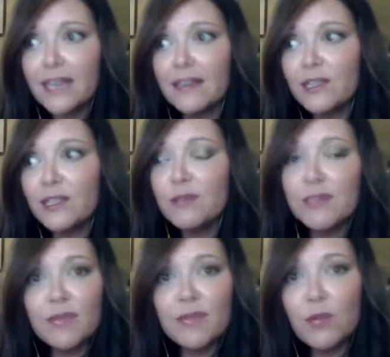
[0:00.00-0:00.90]

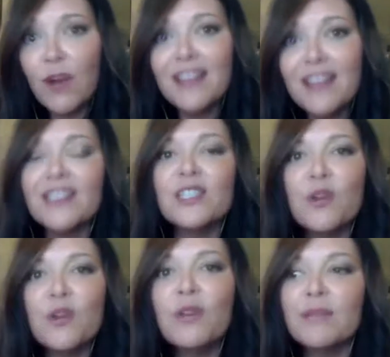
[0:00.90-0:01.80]
used to be quite a
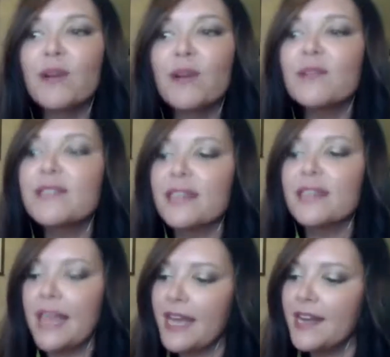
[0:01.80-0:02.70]
controlling person,
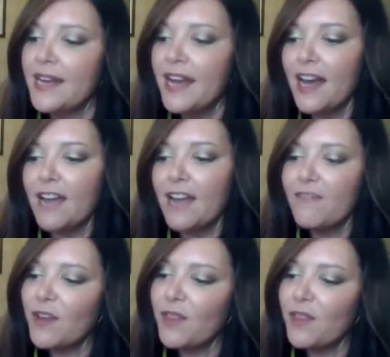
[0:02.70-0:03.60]
and I
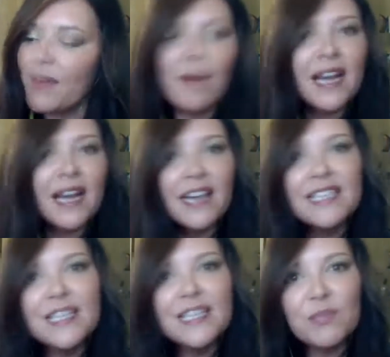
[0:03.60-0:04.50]
felt that my
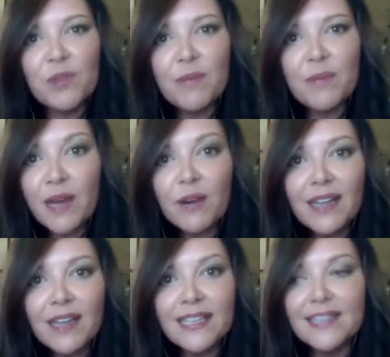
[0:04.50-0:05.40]
ideas were the better
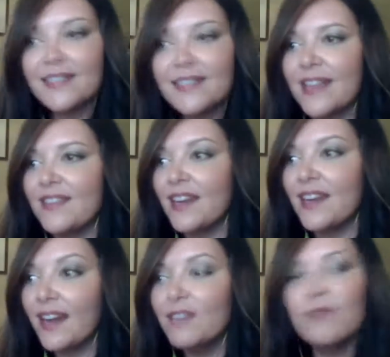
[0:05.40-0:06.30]
ideas and that
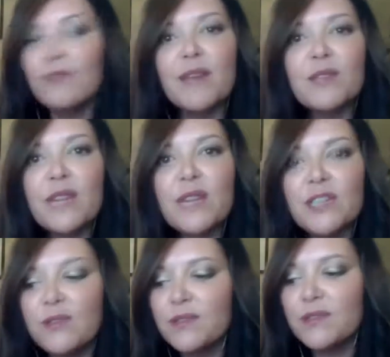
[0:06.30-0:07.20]
I knew the best way to
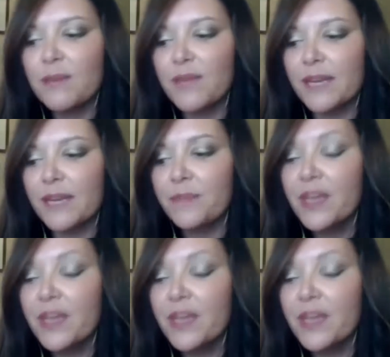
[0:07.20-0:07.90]
do something.